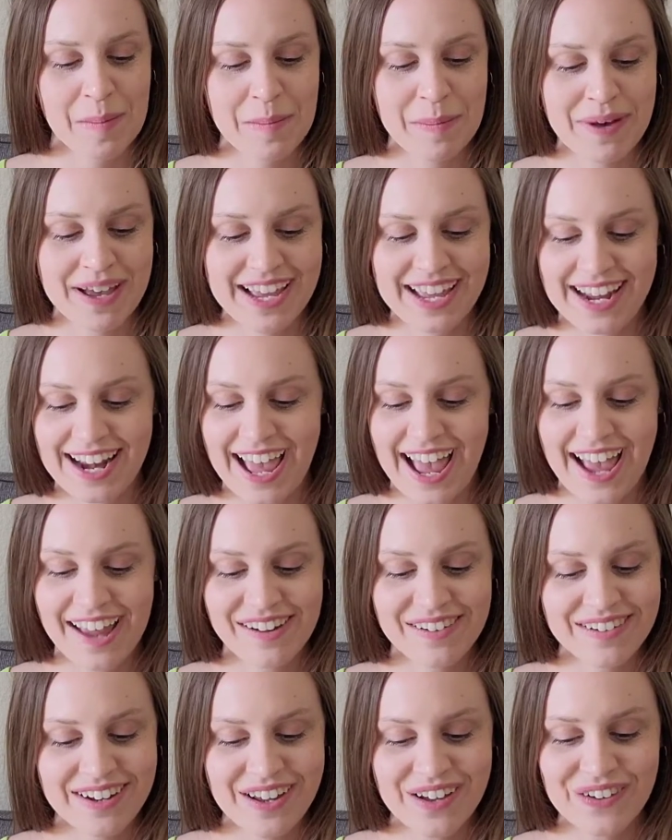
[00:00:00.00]
but I
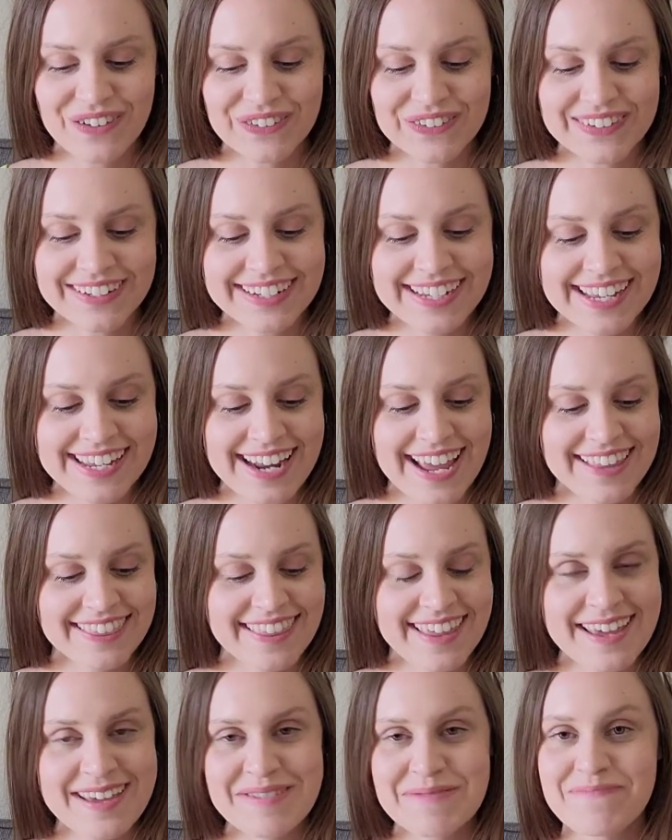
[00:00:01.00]
don't know, looking at
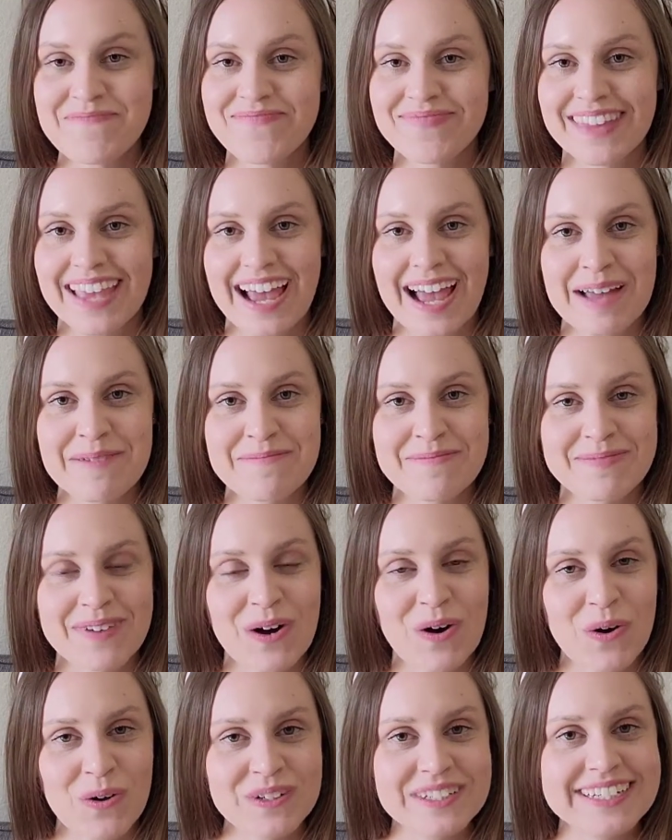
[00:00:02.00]
them, I'm
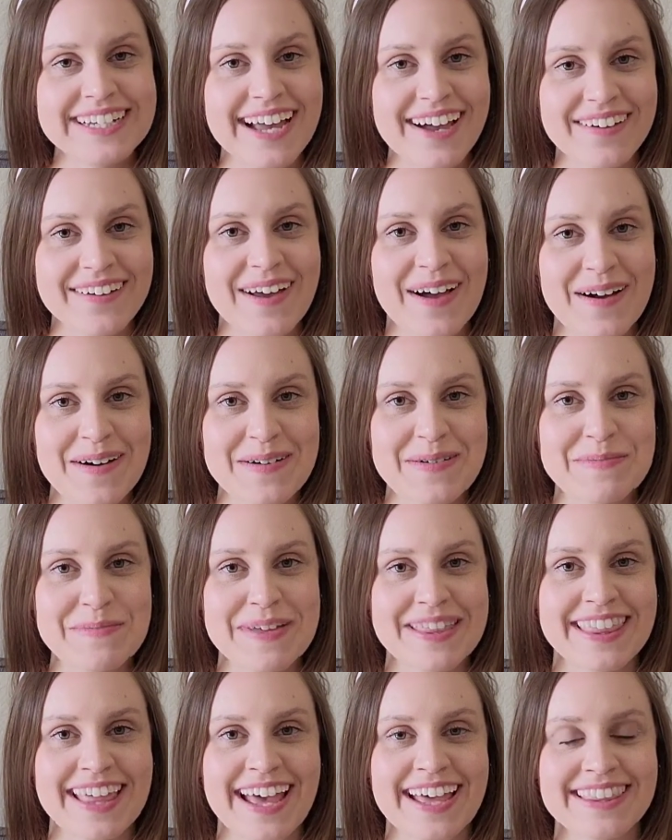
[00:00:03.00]
holding out
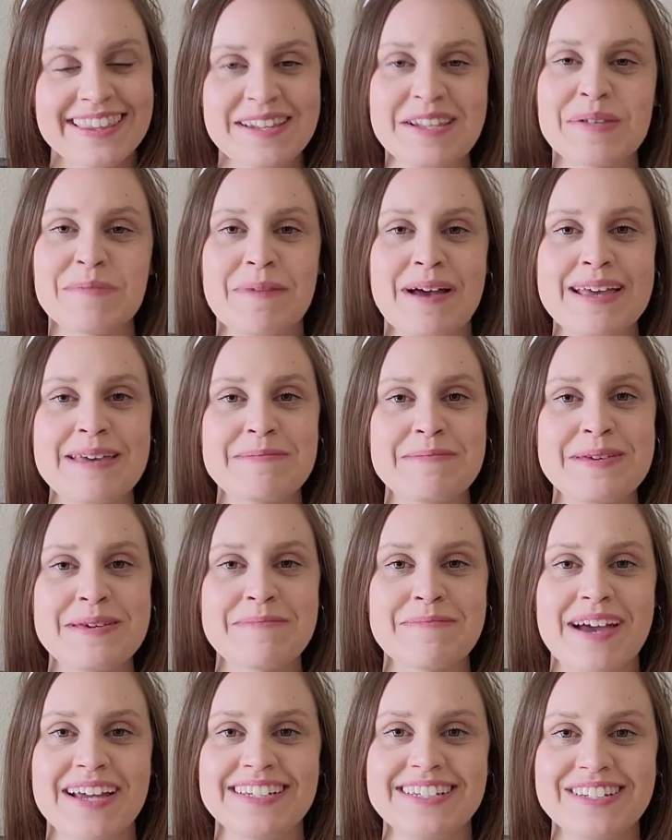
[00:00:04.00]
hope that these might
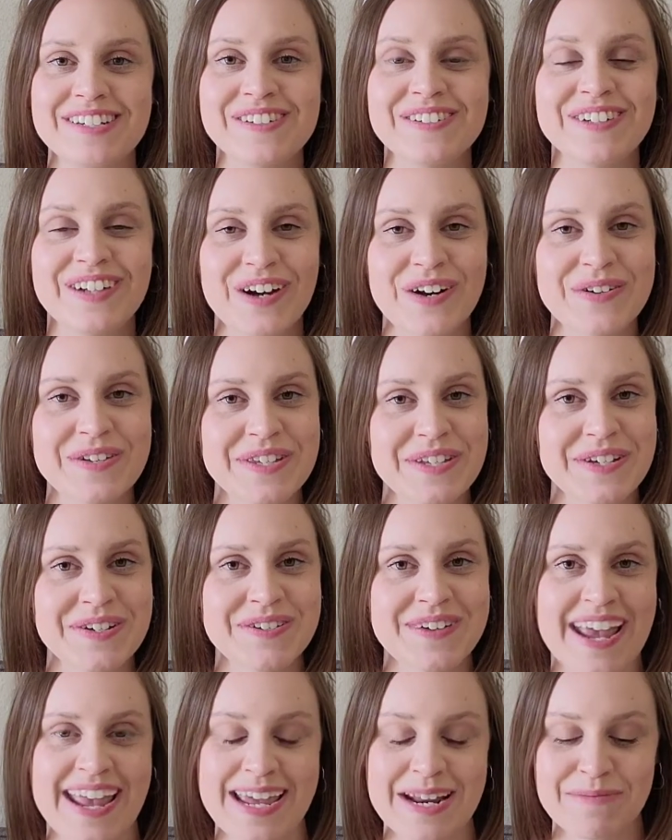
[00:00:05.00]
be my new
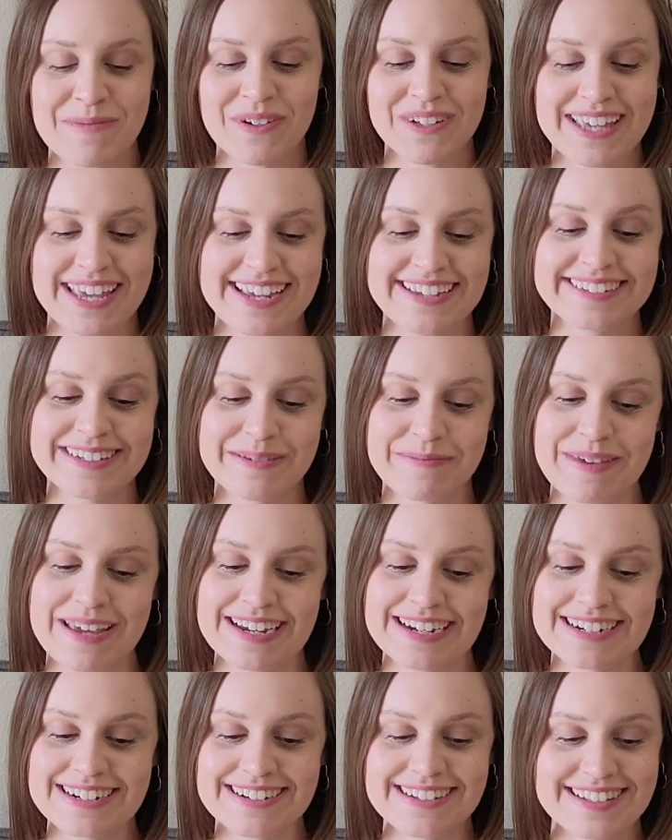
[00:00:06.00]
go-to Animal Kingdom
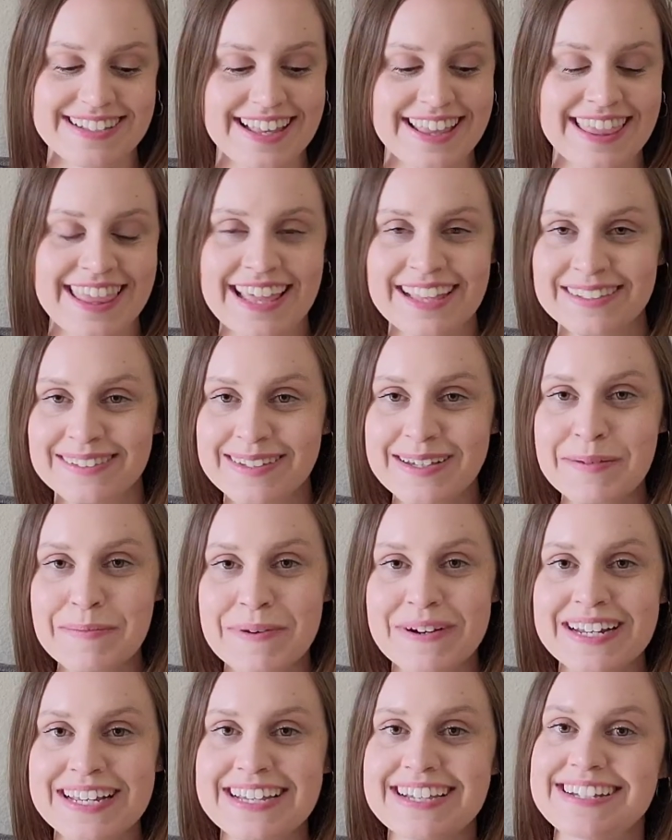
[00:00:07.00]
ears. They look
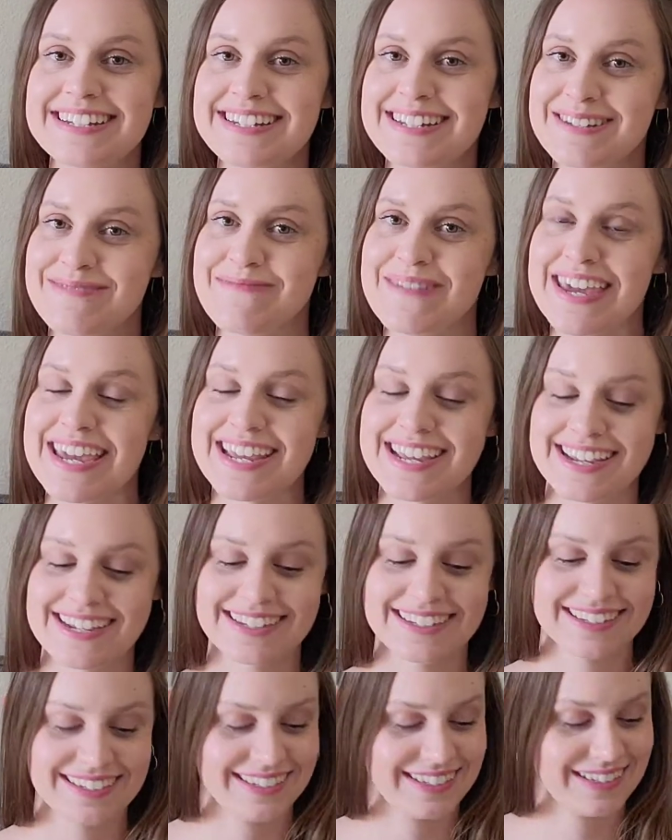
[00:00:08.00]
pretty good to me.